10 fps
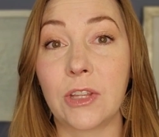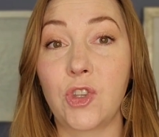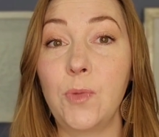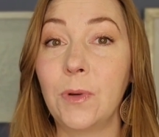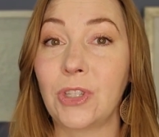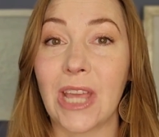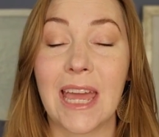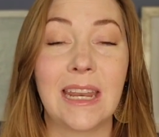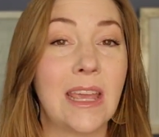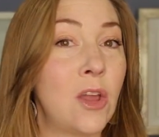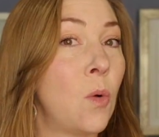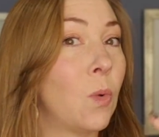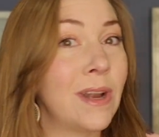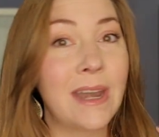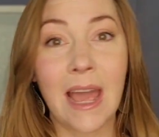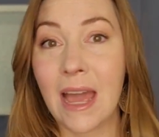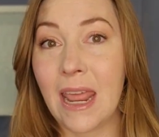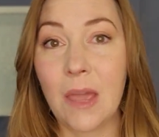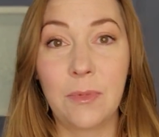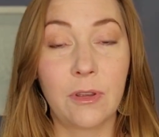2% were
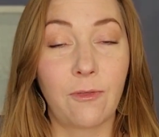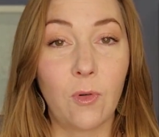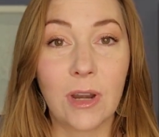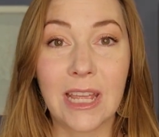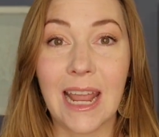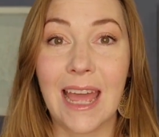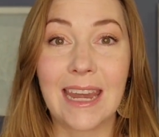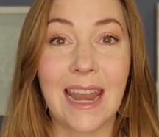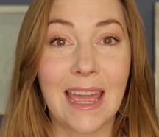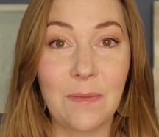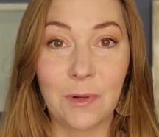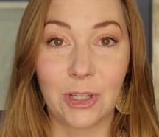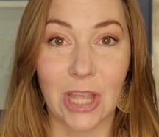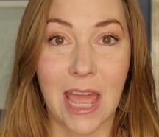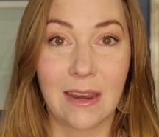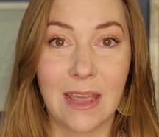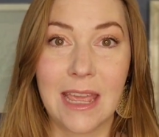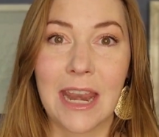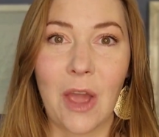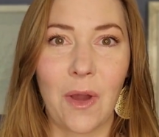not able to afford it at 9%.
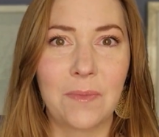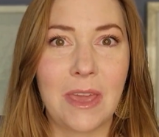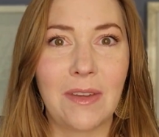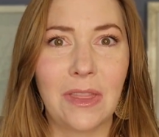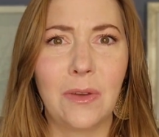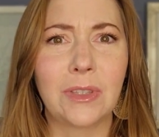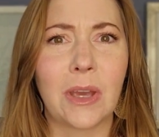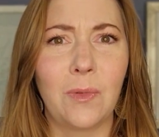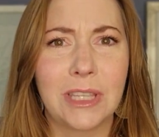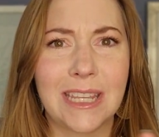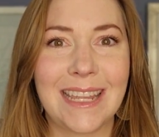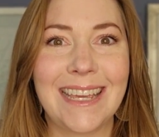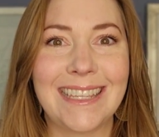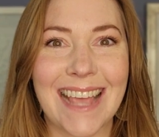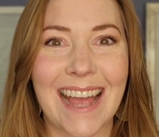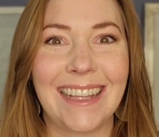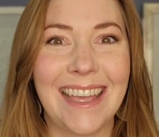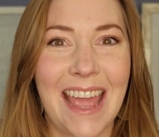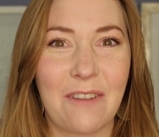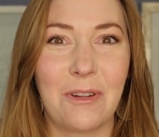Now, I'm giving those, that wasn't
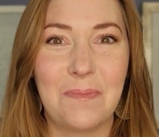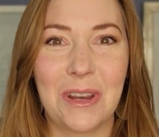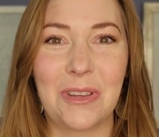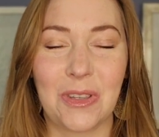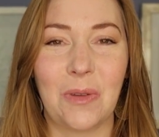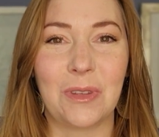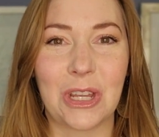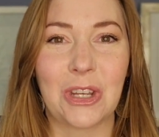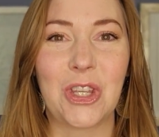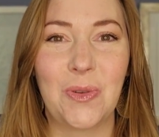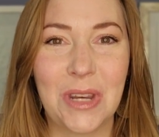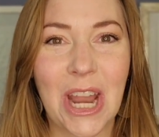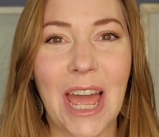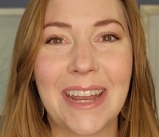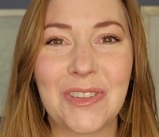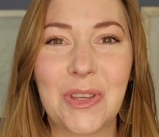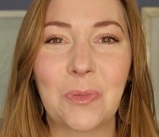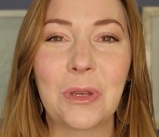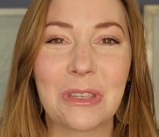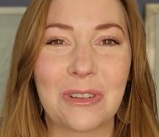exactly everybody's loan was not 2 and 9, so
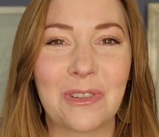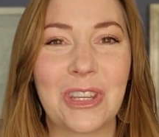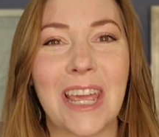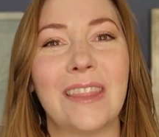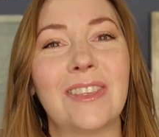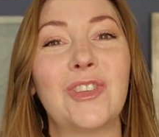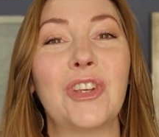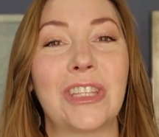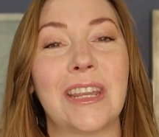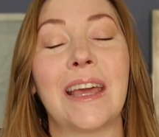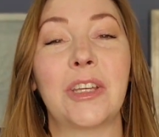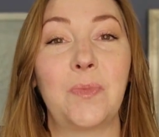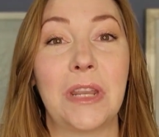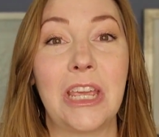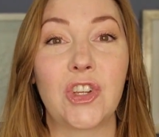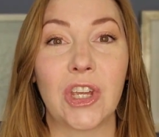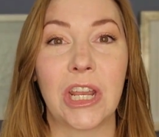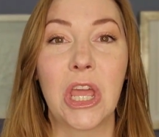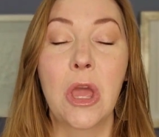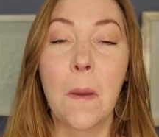please understand this is just an explanation.
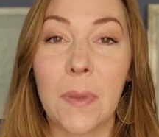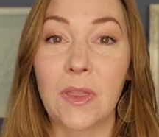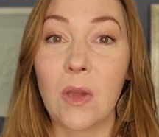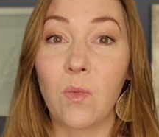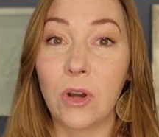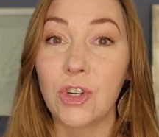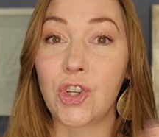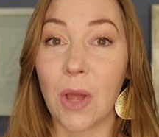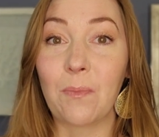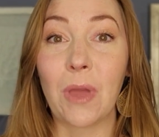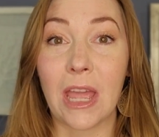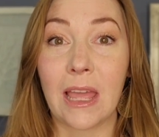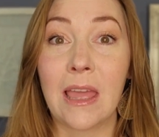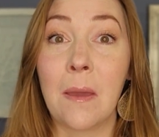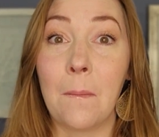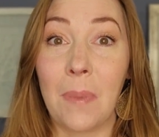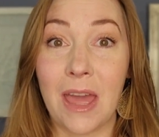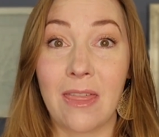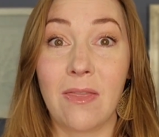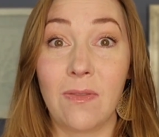But they were jumping
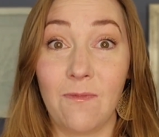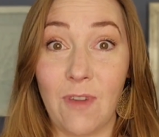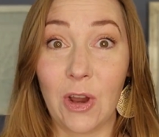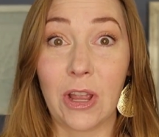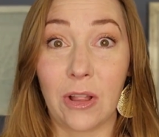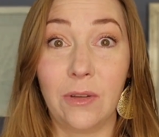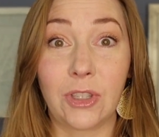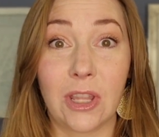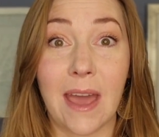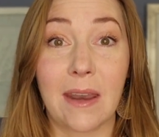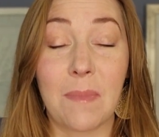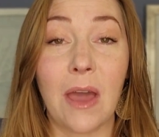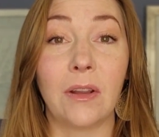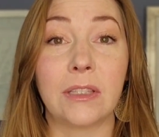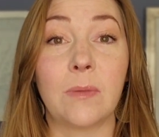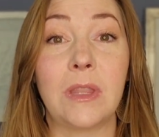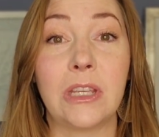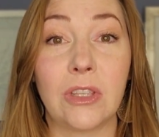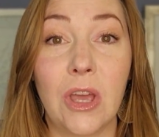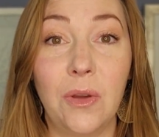by very close to that amount on some of
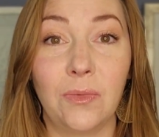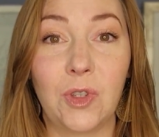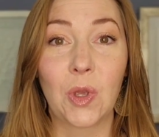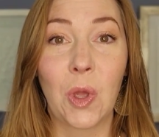these loans.